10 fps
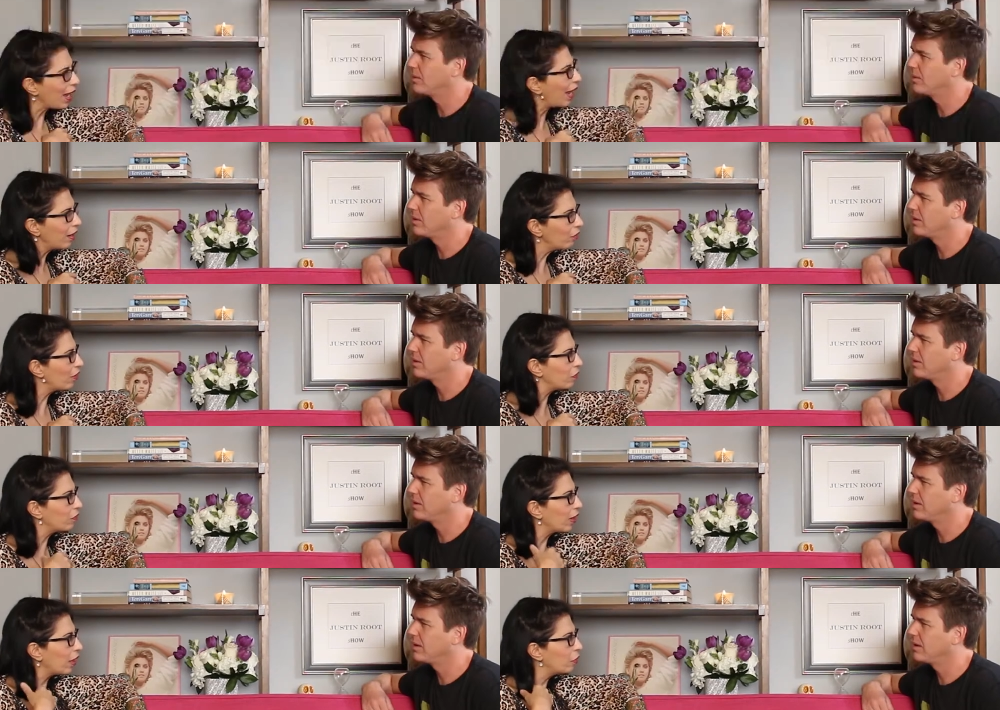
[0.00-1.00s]
Speaker 1: hair never
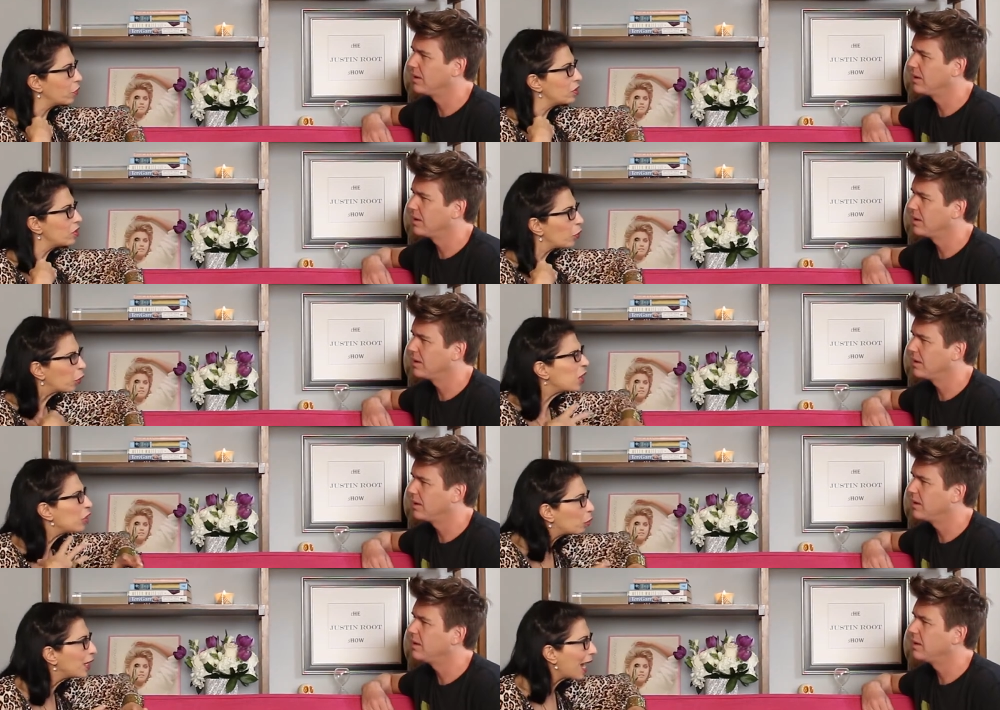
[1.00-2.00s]
fell out. There's
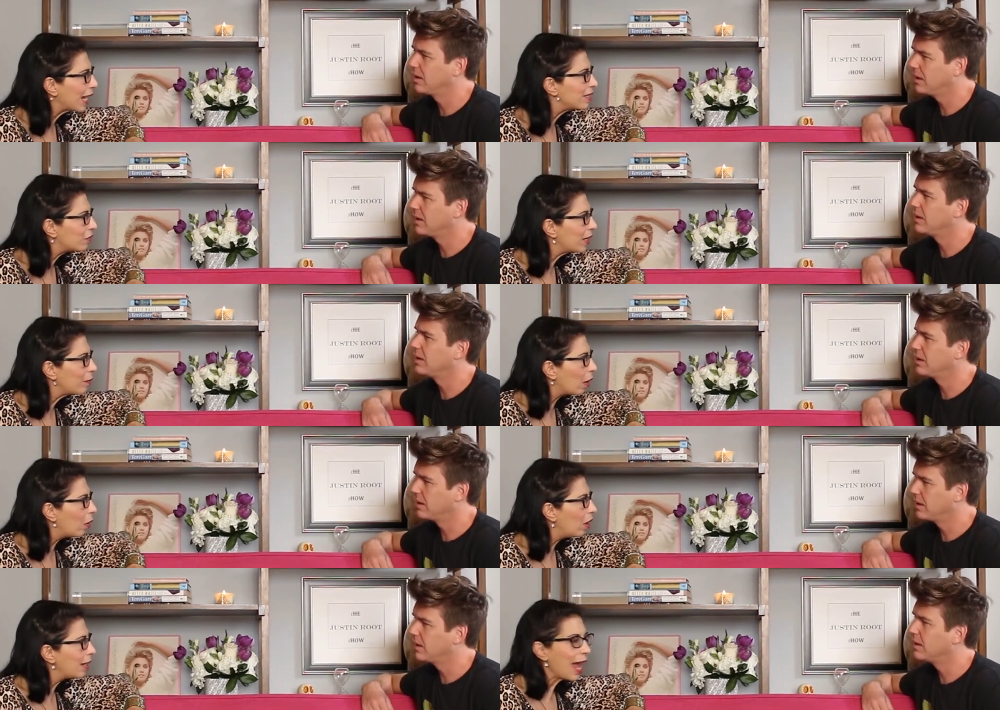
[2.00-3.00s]
33 kinds of
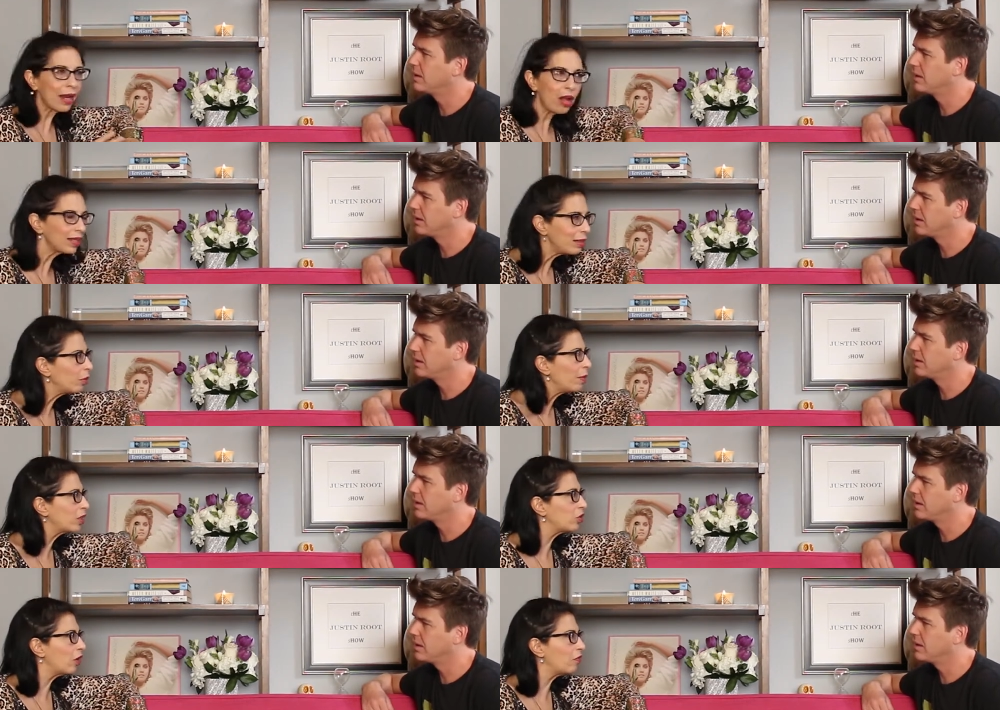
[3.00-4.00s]
chemo. Not all chemo
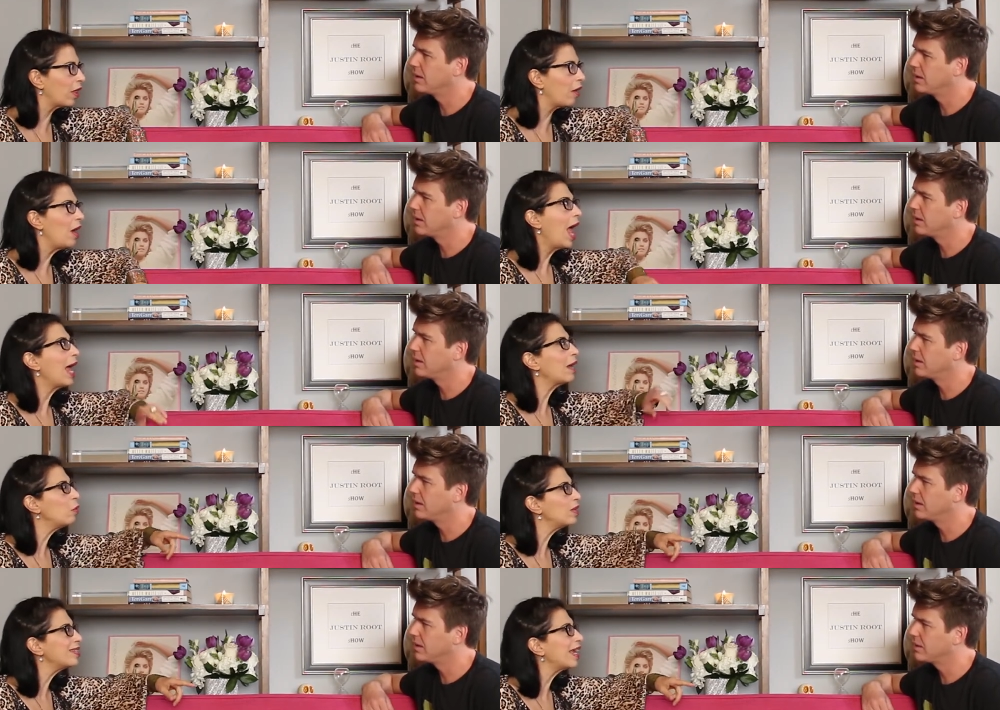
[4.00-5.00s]
makes your hair fall out. And I
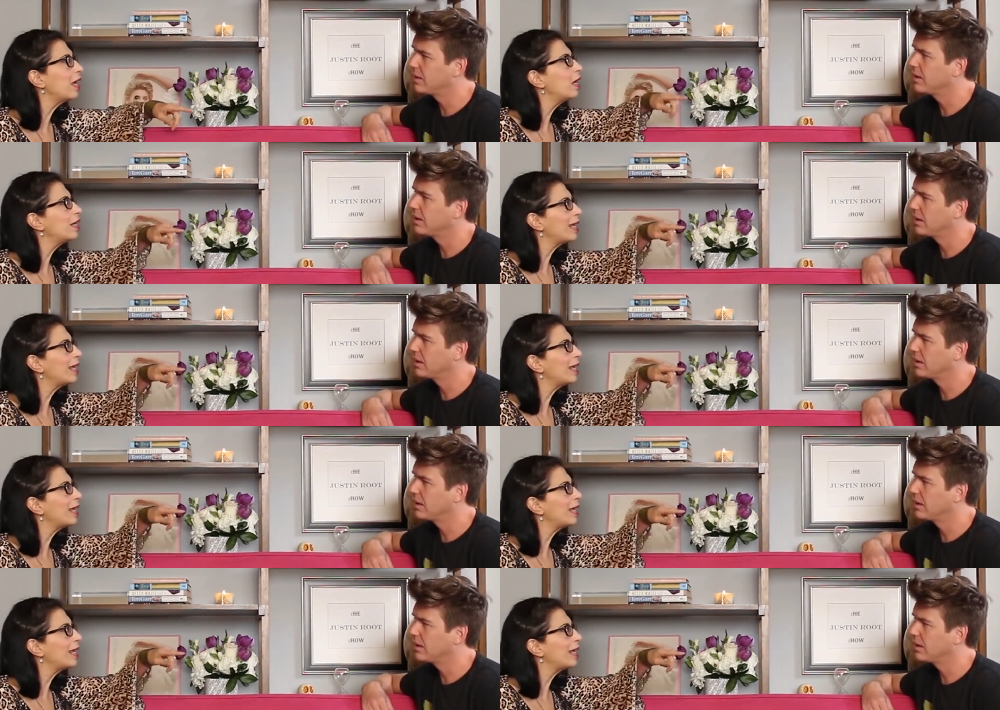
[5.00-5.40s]
will say,